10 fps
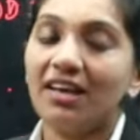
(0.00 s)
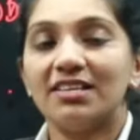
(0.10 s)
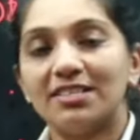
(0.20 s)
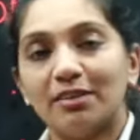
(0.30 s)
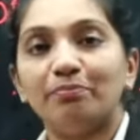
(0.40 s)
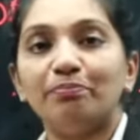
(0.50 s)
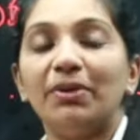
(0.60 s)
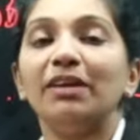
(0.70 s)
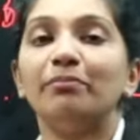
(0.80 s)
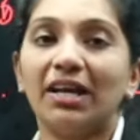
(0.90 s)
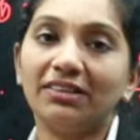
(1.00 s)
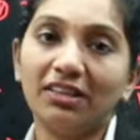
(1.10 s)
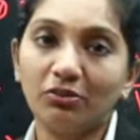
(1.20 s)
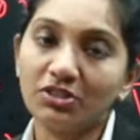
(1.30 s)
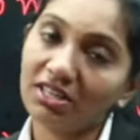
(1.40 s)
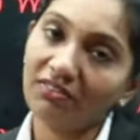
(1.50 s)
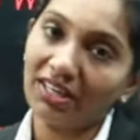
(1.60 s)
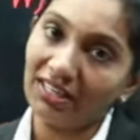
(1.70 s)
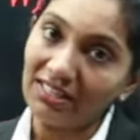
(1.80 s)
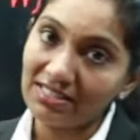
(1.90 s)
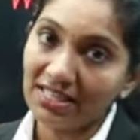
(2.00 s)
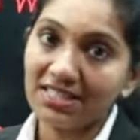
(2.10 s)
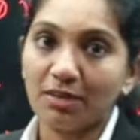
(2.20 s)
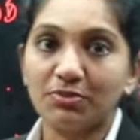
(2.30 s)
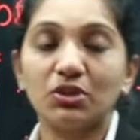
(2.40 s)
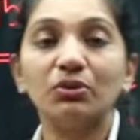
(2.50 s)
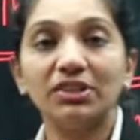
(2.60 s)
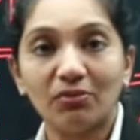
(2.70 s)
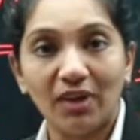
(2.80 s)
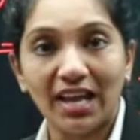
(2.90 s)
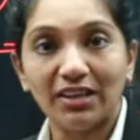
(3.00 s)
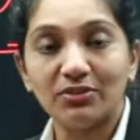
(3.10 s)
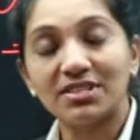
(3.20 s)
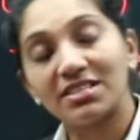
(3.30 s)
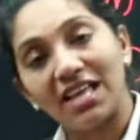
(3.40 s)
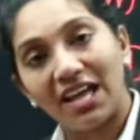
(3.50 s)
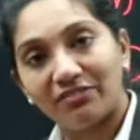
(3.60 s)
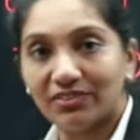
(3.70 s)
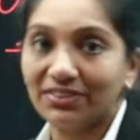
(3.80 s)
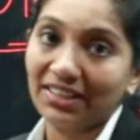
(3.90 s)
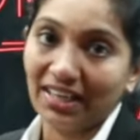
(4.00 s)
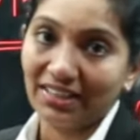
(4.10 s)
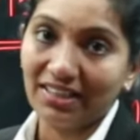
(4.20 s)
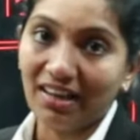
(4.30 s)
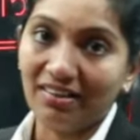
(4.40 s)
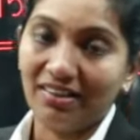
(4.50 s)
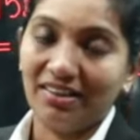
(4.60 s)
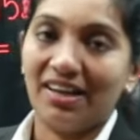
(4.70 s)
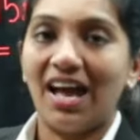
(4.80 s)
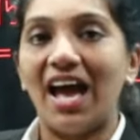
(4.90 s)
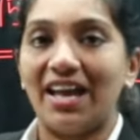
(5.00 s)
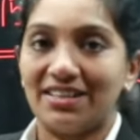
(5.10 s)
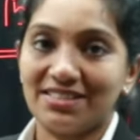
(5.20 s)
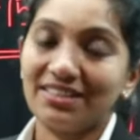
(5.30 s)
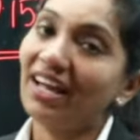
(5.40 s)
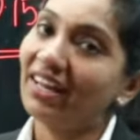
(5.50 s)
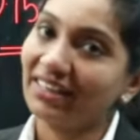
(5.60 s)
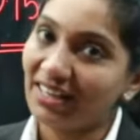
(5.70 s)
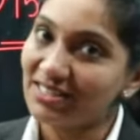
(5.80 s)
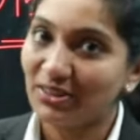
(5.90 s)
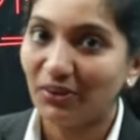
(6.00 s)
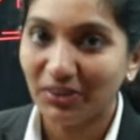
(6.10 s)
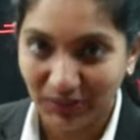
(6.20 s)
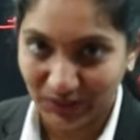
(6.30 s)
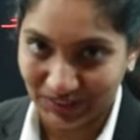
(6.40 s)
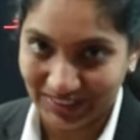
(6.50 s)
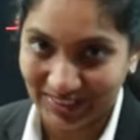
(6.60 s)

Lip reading: simply by the logic we can easily substitute the values and we will get the answer and can score good.